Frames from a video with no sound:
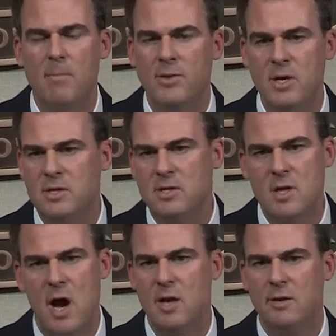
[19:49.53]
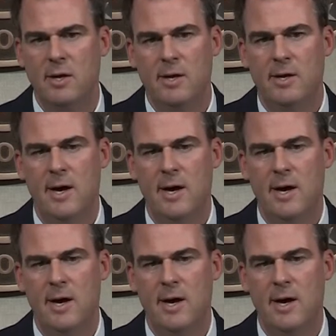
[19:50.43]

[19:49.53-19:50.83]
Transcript: But this is not,